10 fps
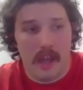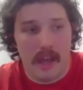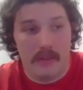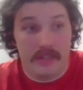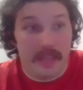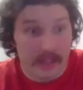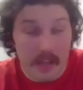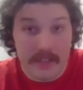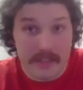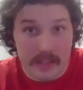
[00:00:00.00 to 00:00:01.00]
it was like
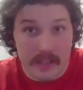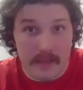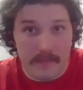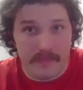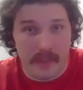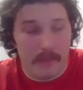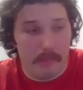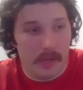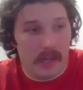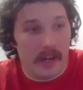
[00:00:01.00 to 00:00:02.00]
nice to see him.
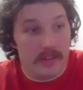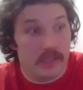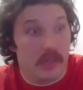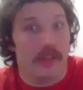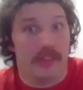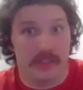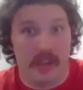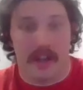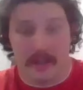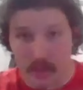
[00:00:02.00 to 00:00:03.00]
But I was so
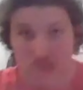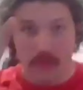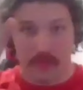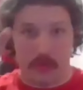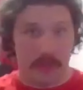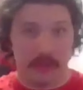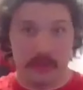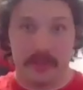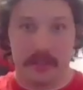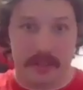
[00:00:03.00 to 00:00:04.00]
excited. I was so
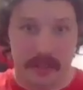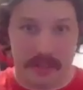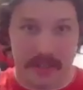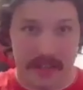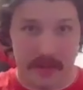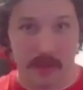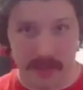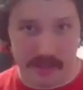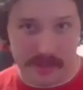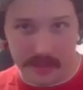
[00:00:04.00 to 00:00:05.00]
thrilled just like to watch
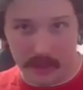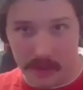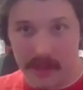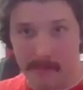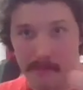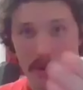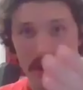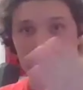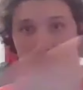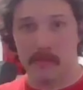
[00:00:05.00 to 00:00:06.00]
his silhouette
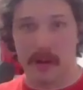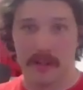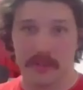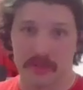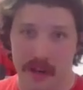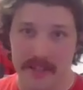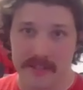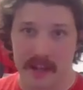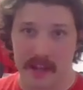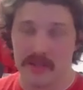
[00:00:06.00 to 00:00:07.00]
emerge from Hull's train
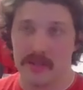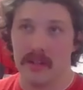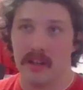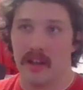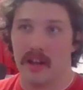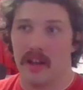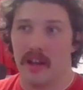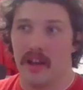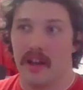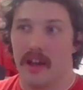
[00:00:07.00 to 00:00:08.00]
station.
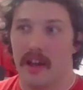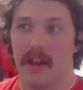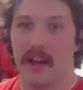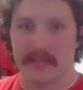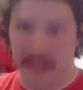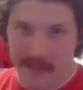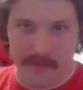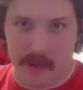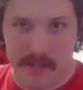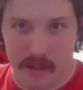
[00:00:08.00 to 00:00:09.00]
And I was like, I have
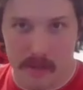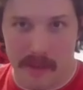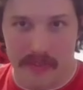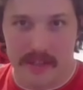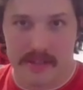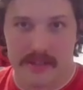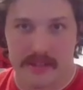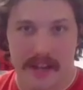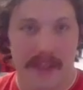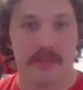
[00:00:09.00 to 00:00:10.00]
to write a song about this.
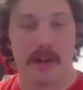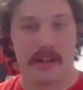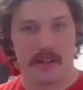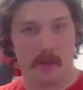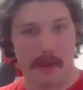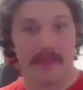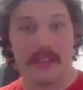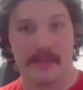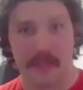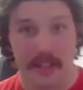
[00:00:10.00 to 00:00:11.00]
I have to write a song about
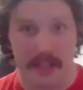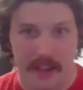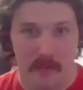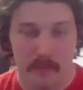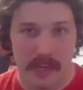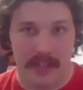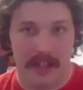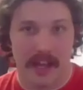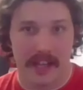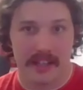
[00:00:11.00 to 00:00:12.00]
this feeling of being
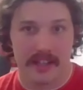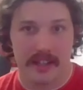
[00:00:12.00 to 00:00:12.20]
like,